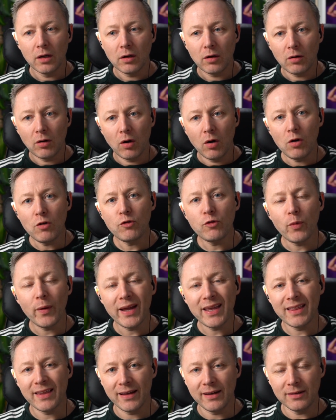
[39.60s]

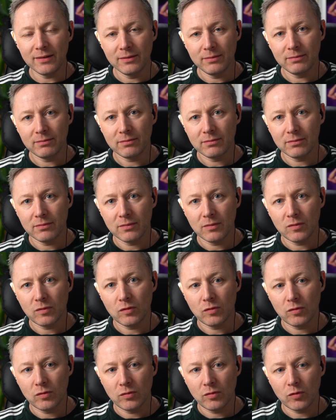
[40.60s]
Halfway there,
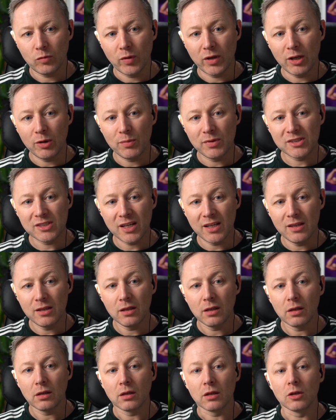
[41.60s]
when he was
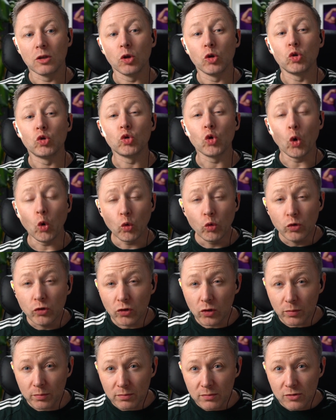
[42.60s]
in the
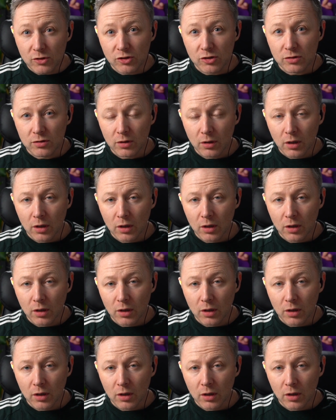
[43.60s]
doldrums,